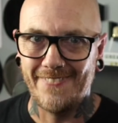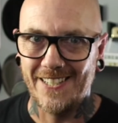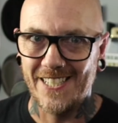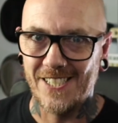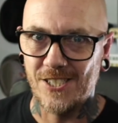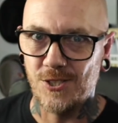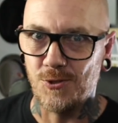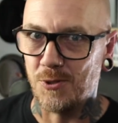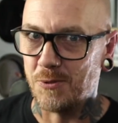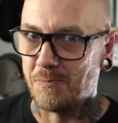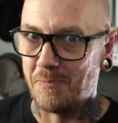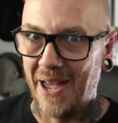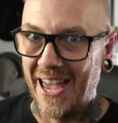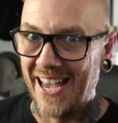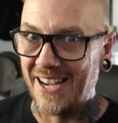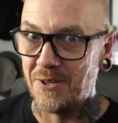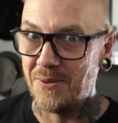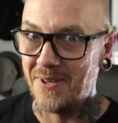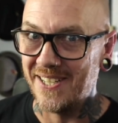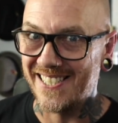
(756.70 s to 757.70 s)
It's those
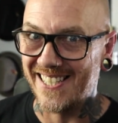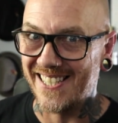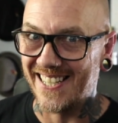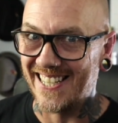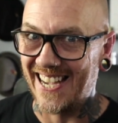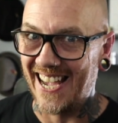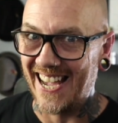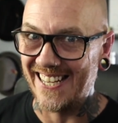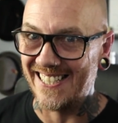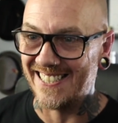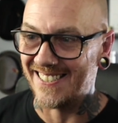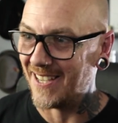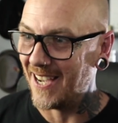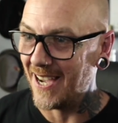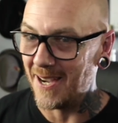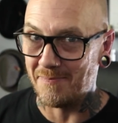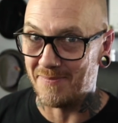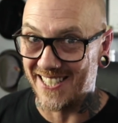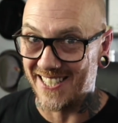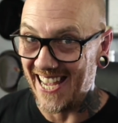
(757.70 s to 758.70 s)
penguins again.
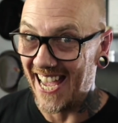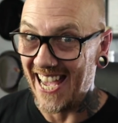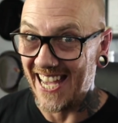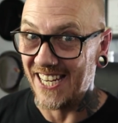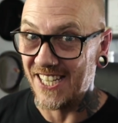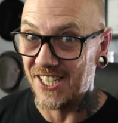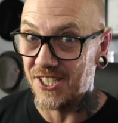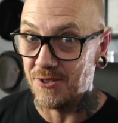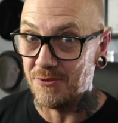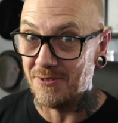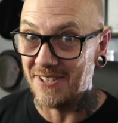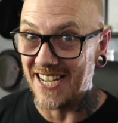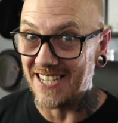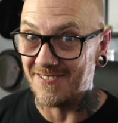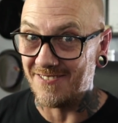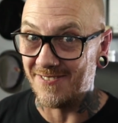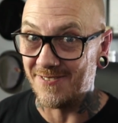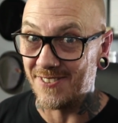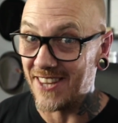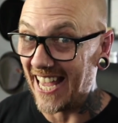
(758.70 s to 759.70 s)
I'm telling you
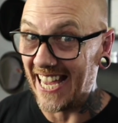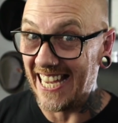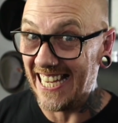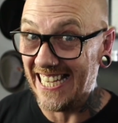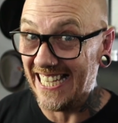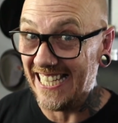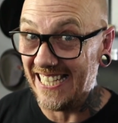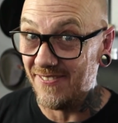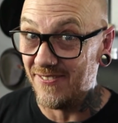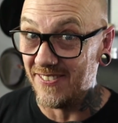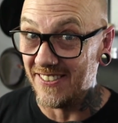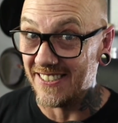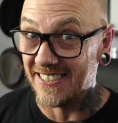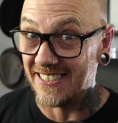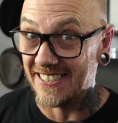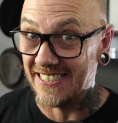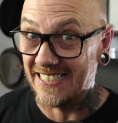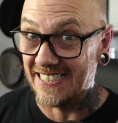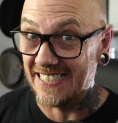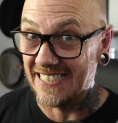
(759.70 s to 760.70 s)
now, they're evil.